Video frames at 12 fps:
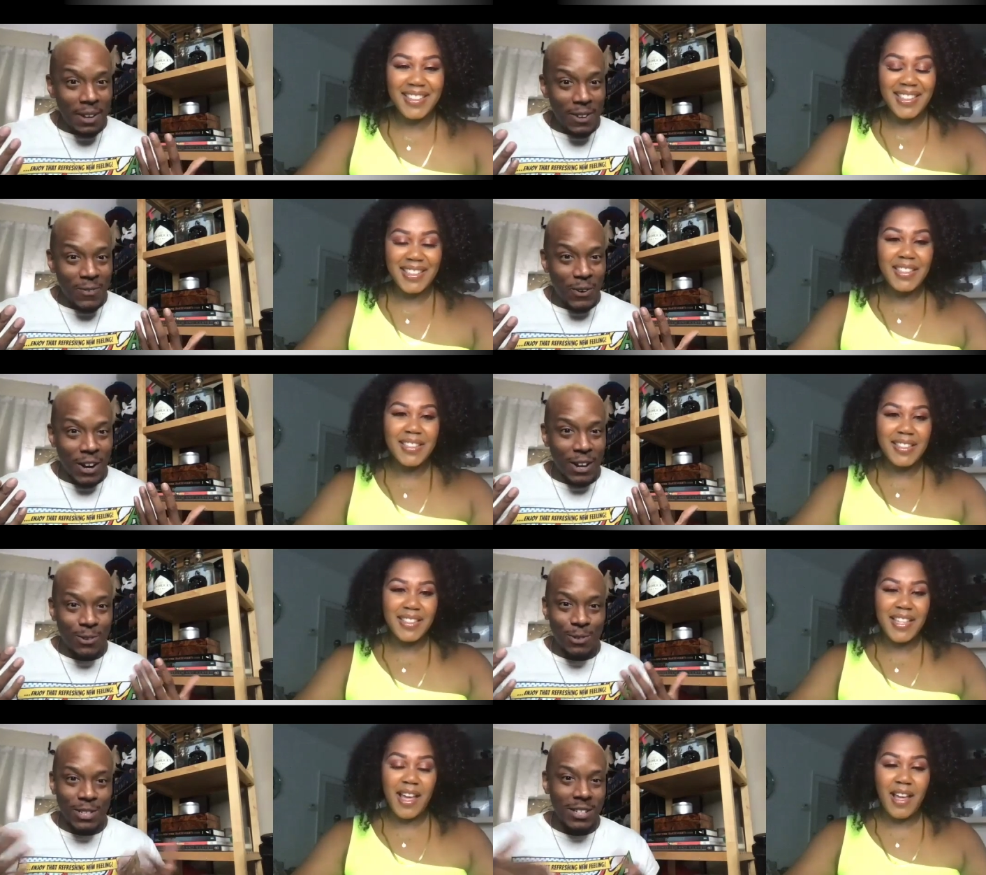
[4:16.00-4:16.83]
Speaker 1: for it.
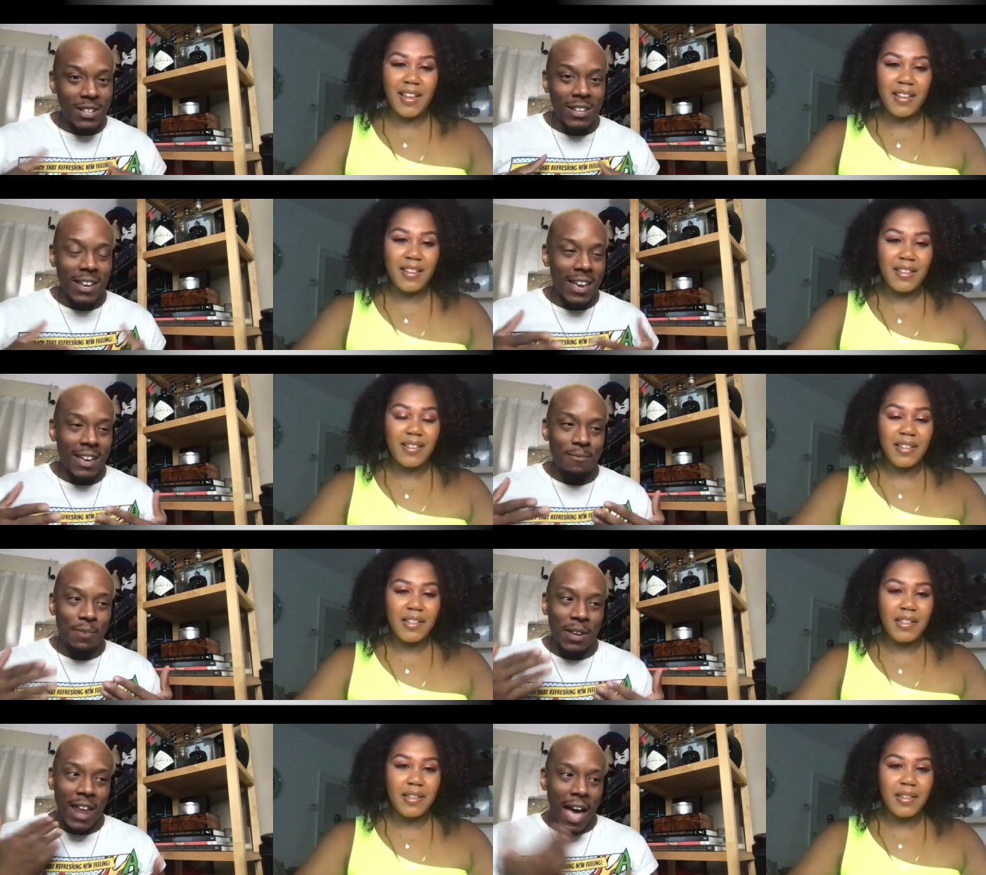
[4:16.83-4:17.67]
Gucci,
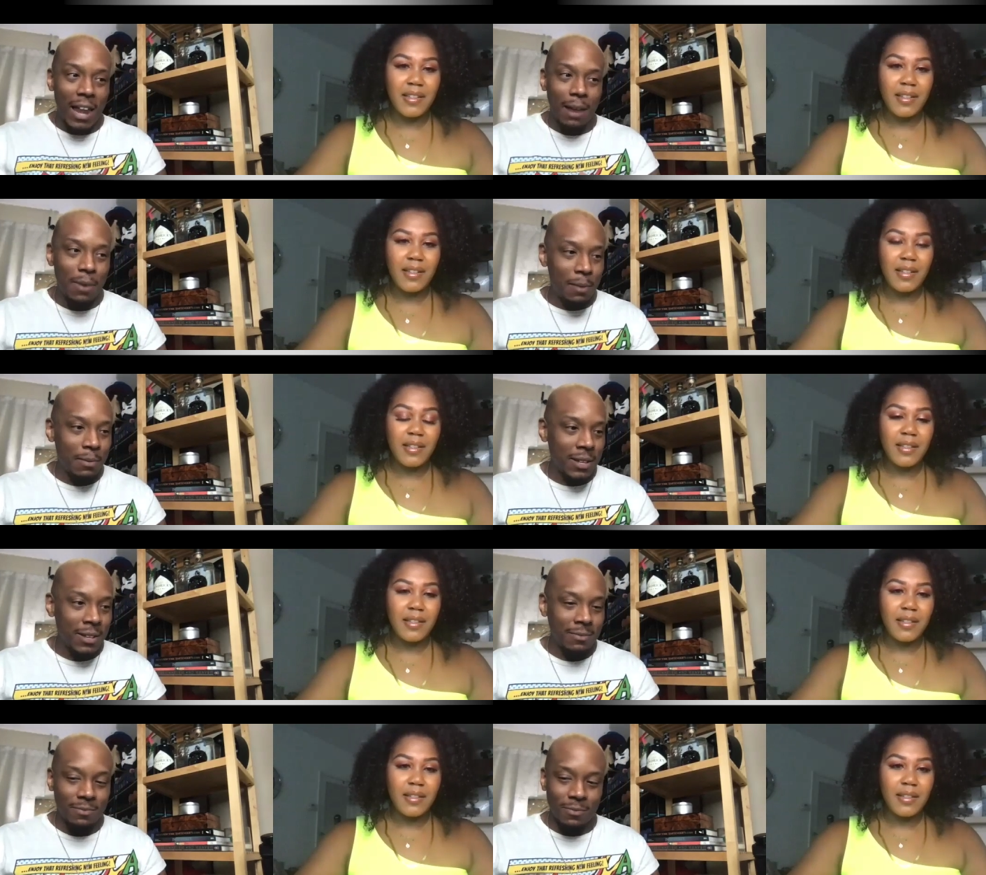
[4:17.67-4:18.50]
being an
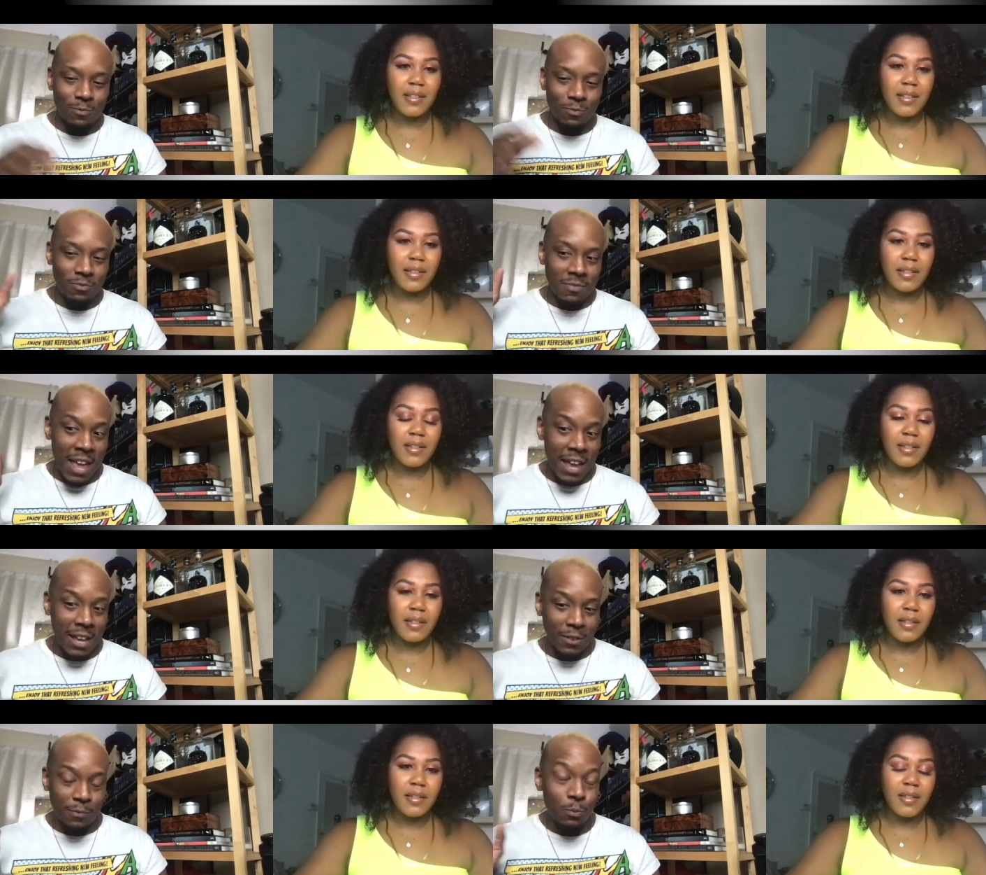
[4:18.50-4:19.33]
Alabama
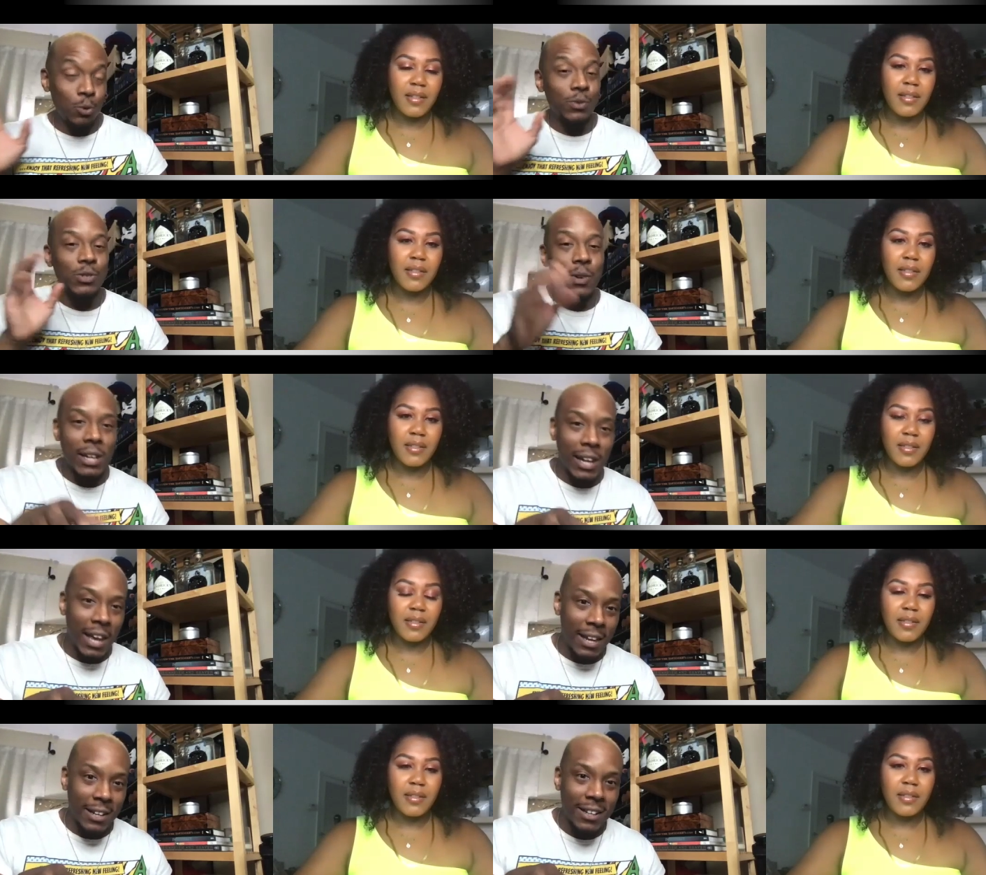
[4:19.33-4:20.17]
native, moved to
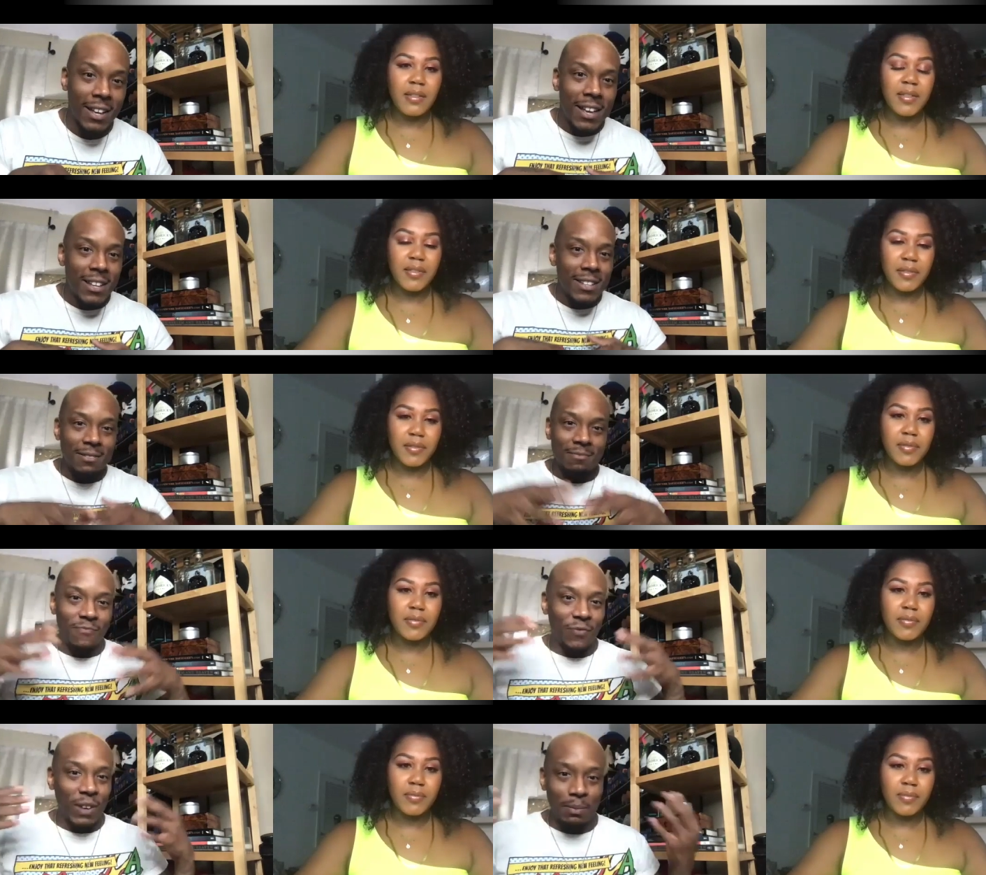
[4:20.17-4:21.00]
Atlanta,
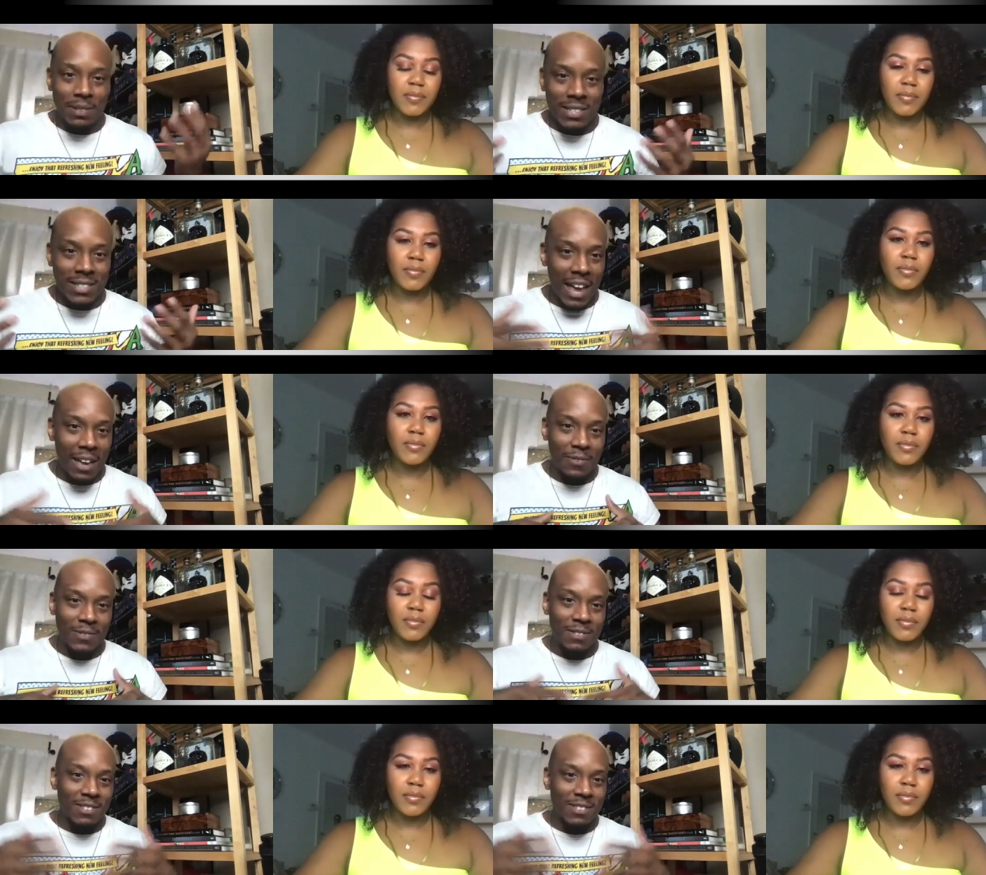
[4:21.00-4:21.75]
flipped his life,